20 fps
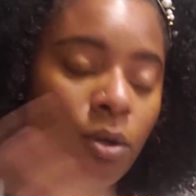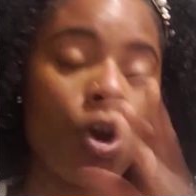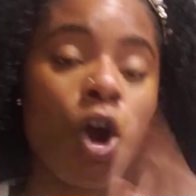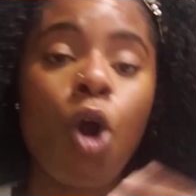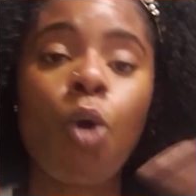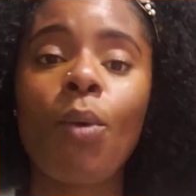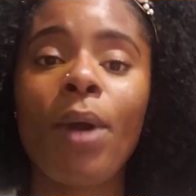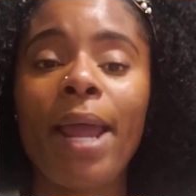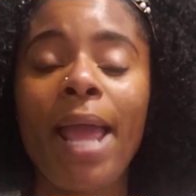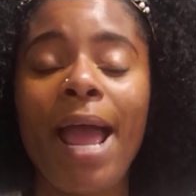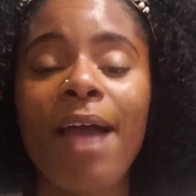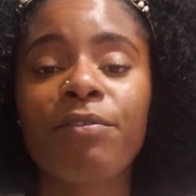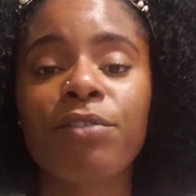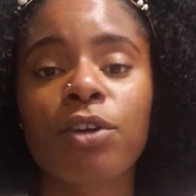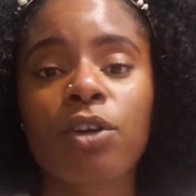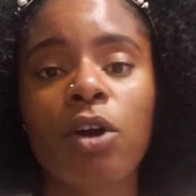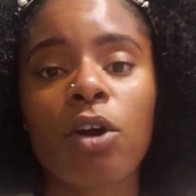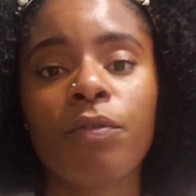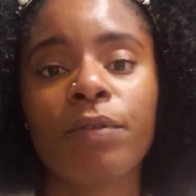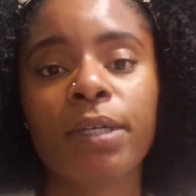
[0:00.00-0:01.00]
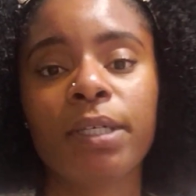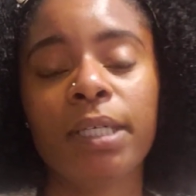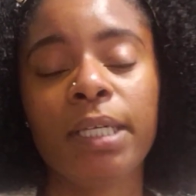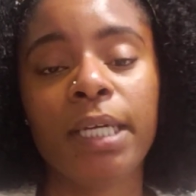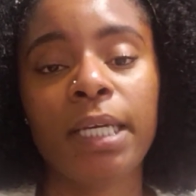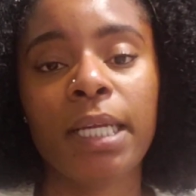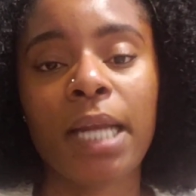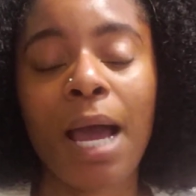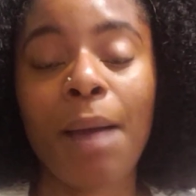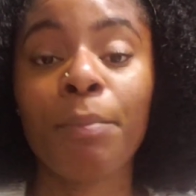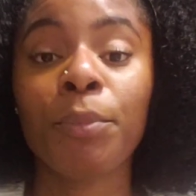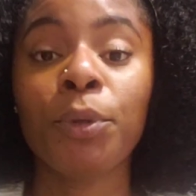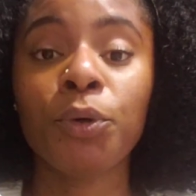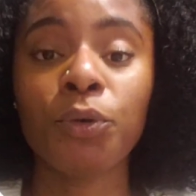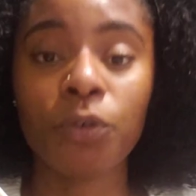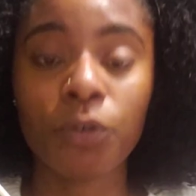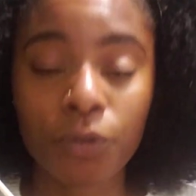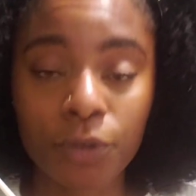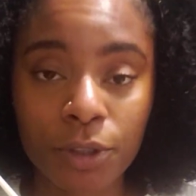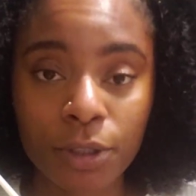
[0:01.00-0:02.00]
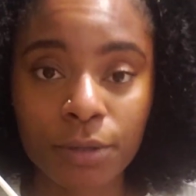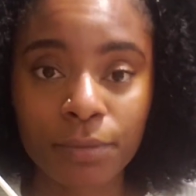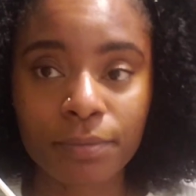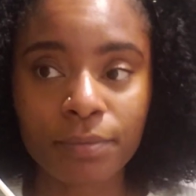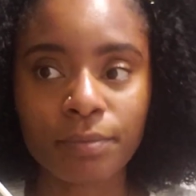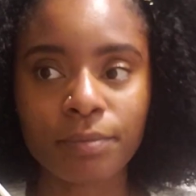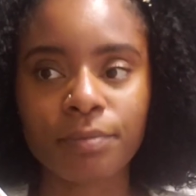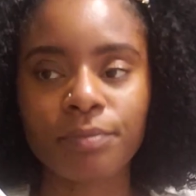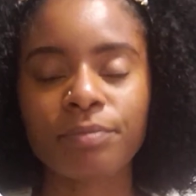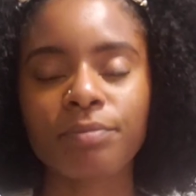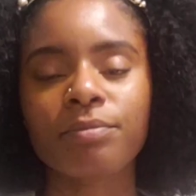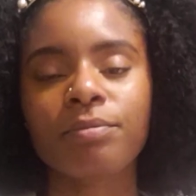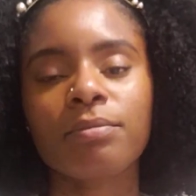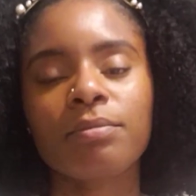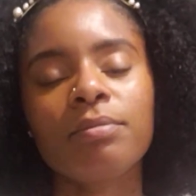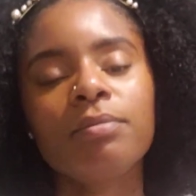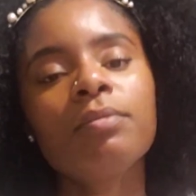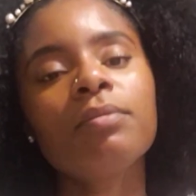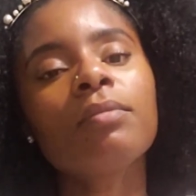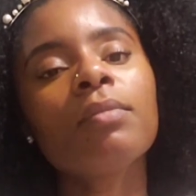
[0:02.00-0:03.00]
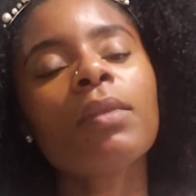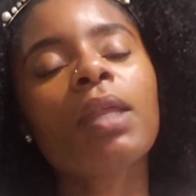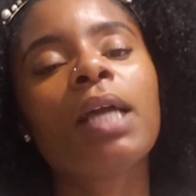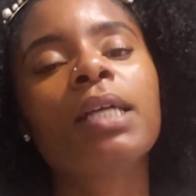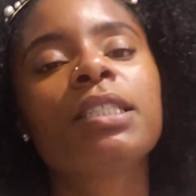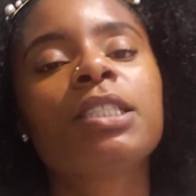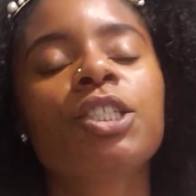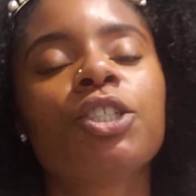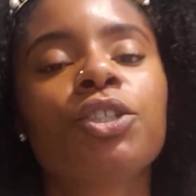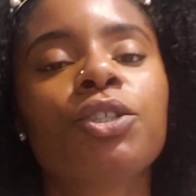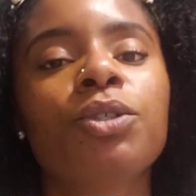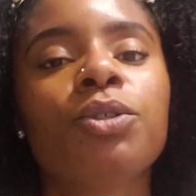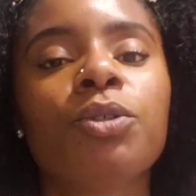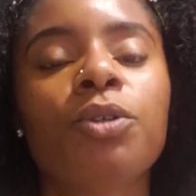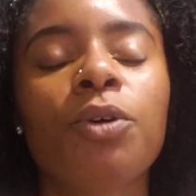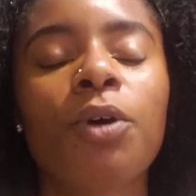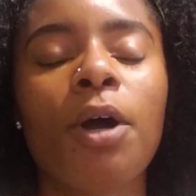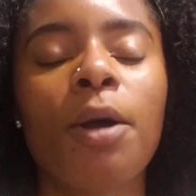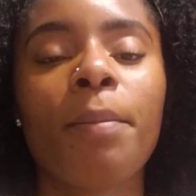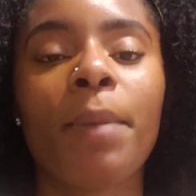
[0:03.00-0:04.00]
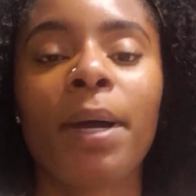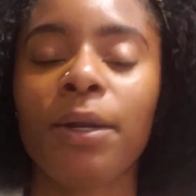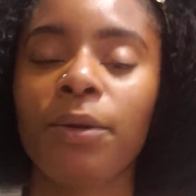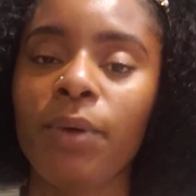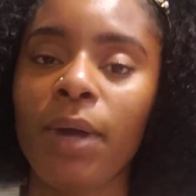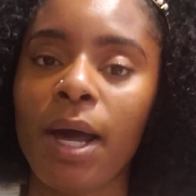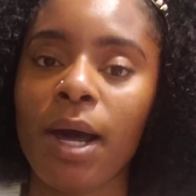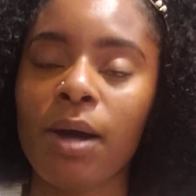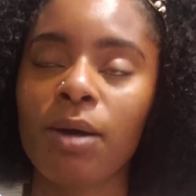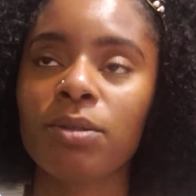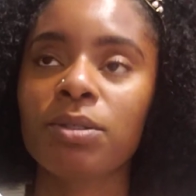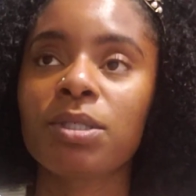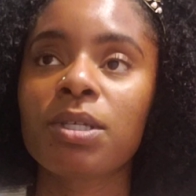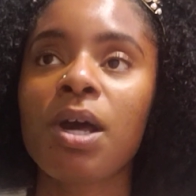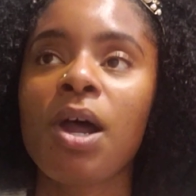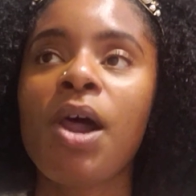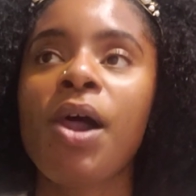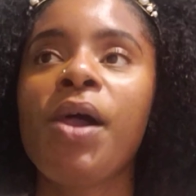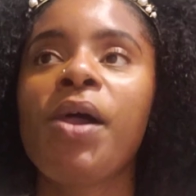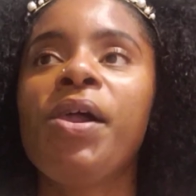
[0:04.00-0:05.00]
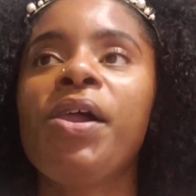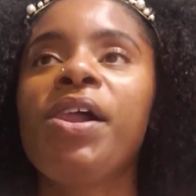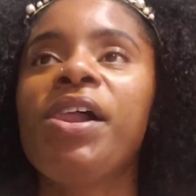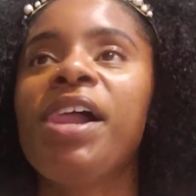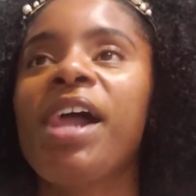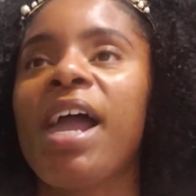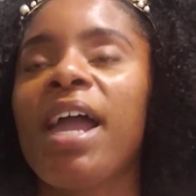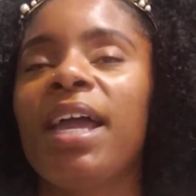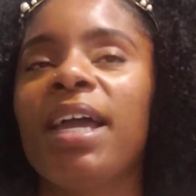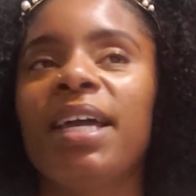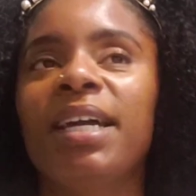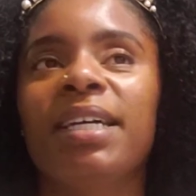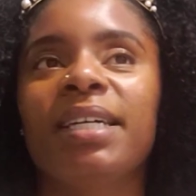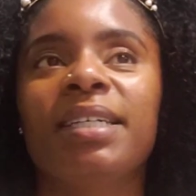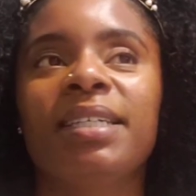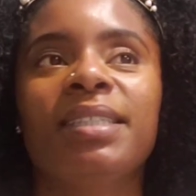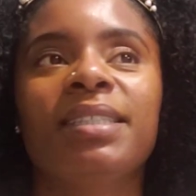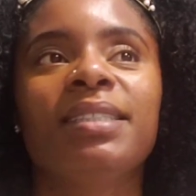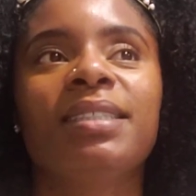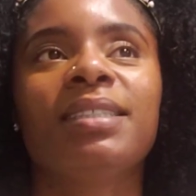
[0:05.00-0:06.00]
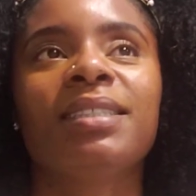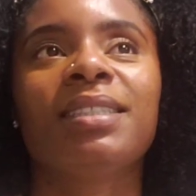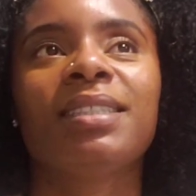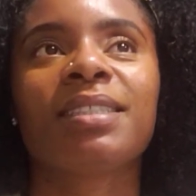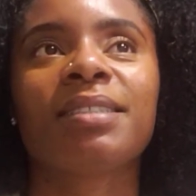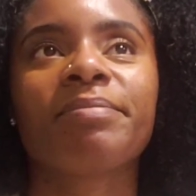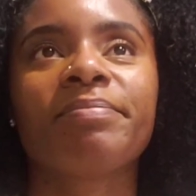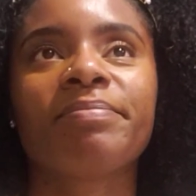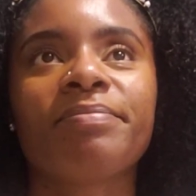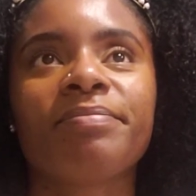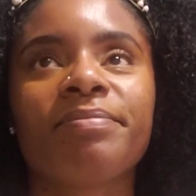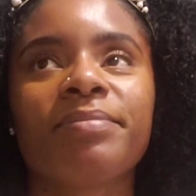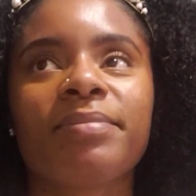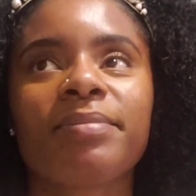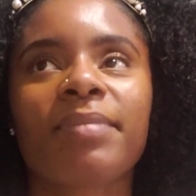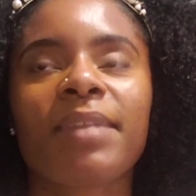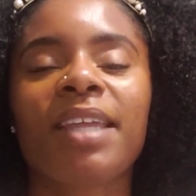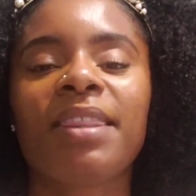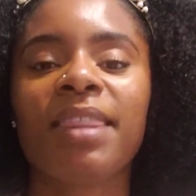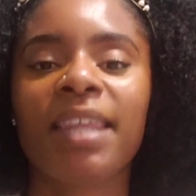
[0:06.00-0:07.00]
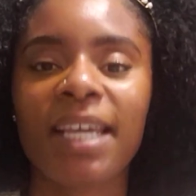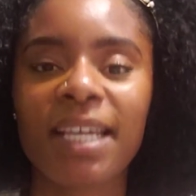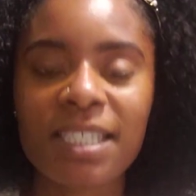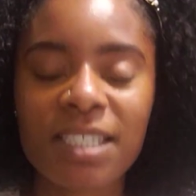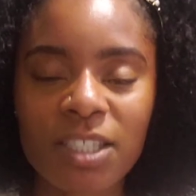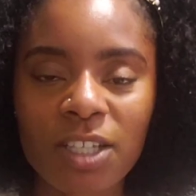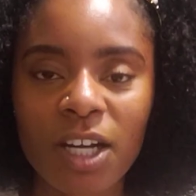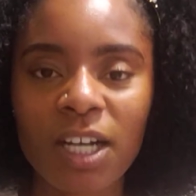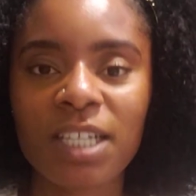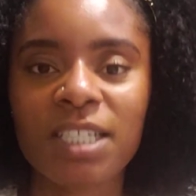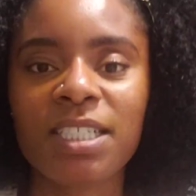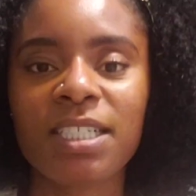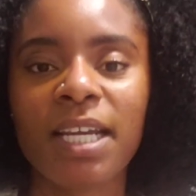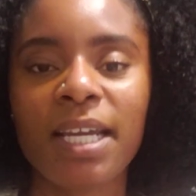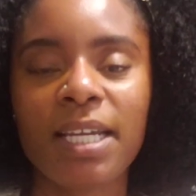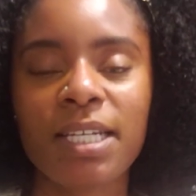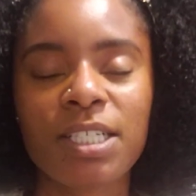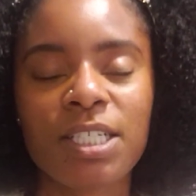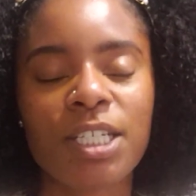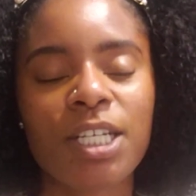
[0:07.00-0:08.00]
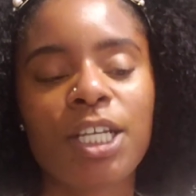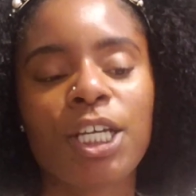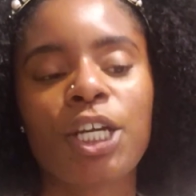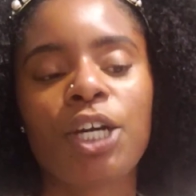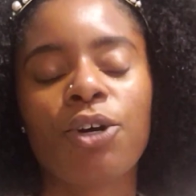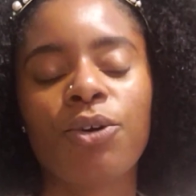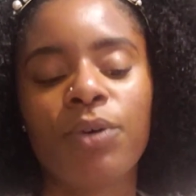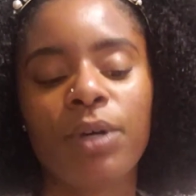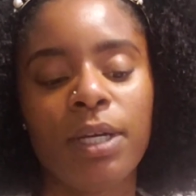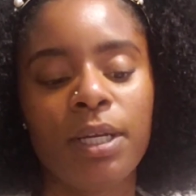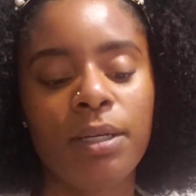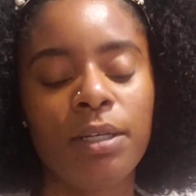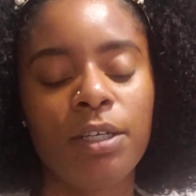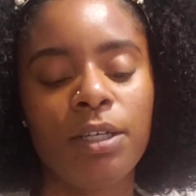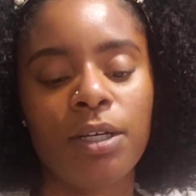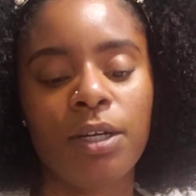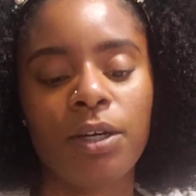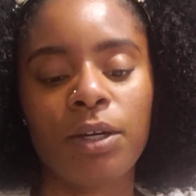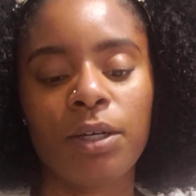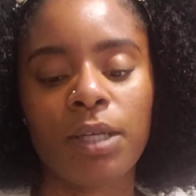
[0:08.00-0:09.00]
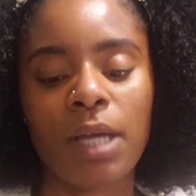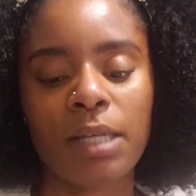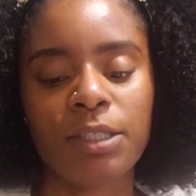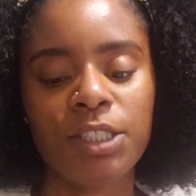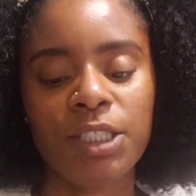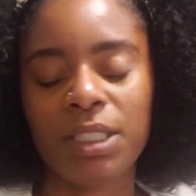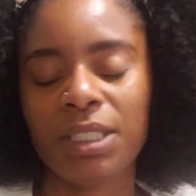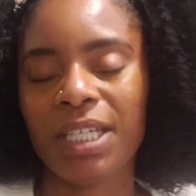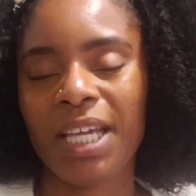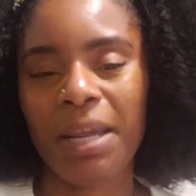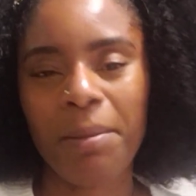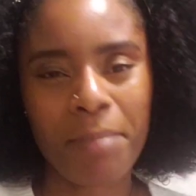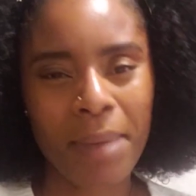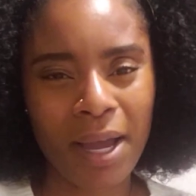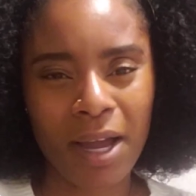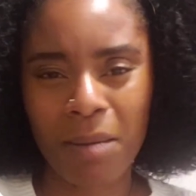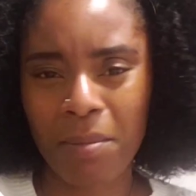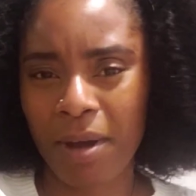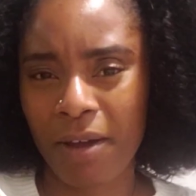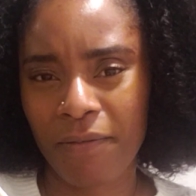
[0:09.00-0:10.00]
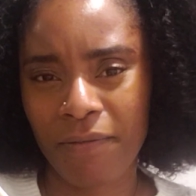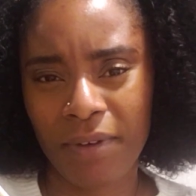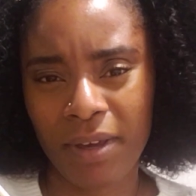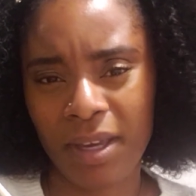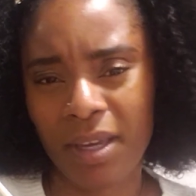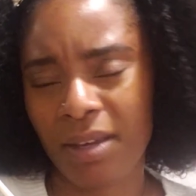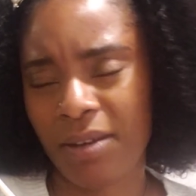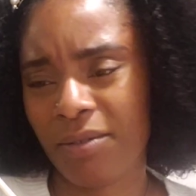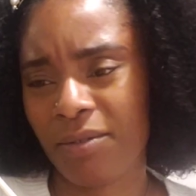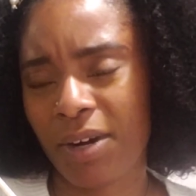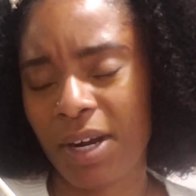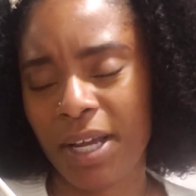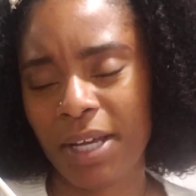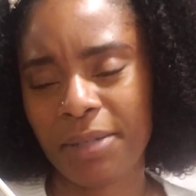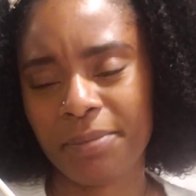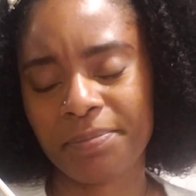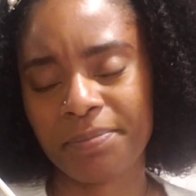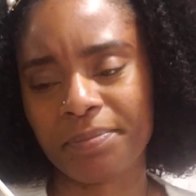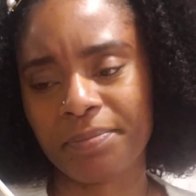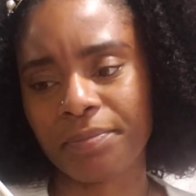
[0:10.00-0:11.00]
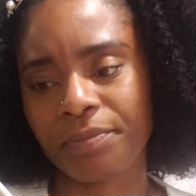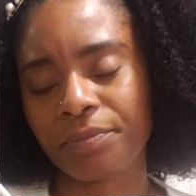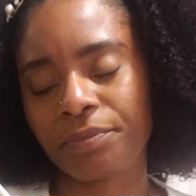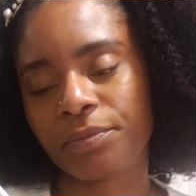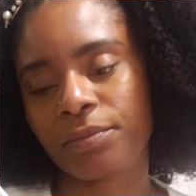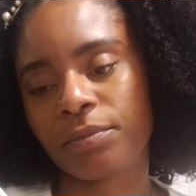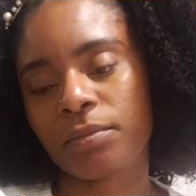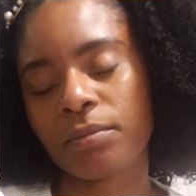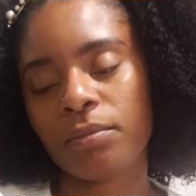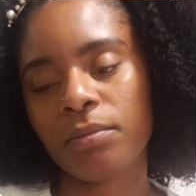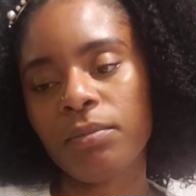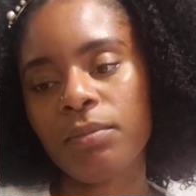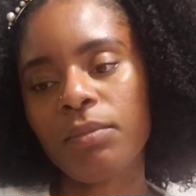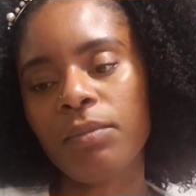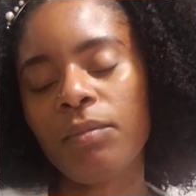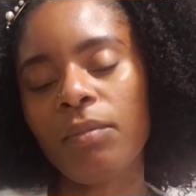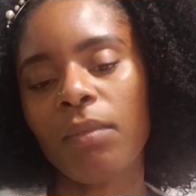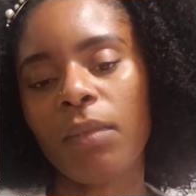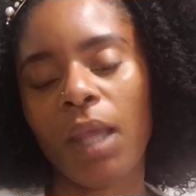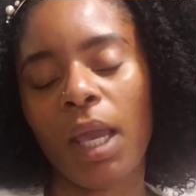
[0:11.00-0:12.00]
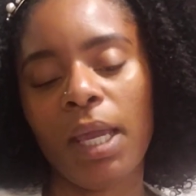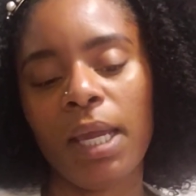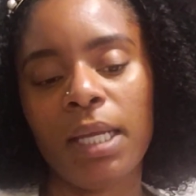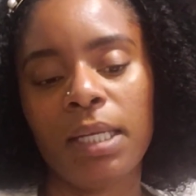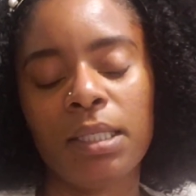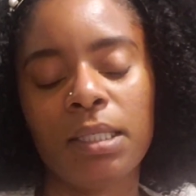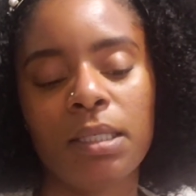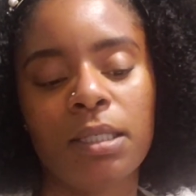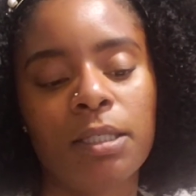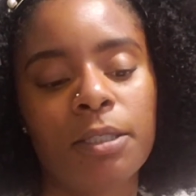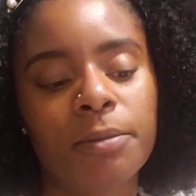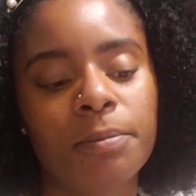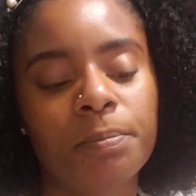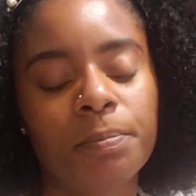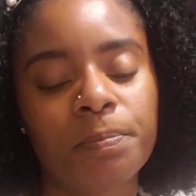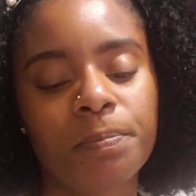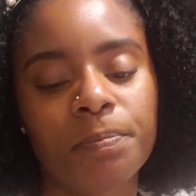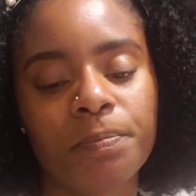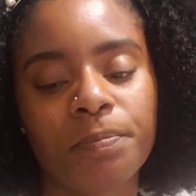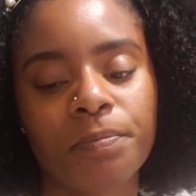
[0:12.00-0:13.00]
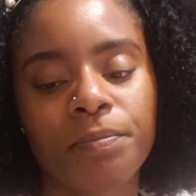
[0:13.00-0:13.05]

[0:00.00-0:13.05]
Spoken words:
or right after COVID hit, I moved into my new house, and things started changing and going, I'm just getting back on my feet, right? And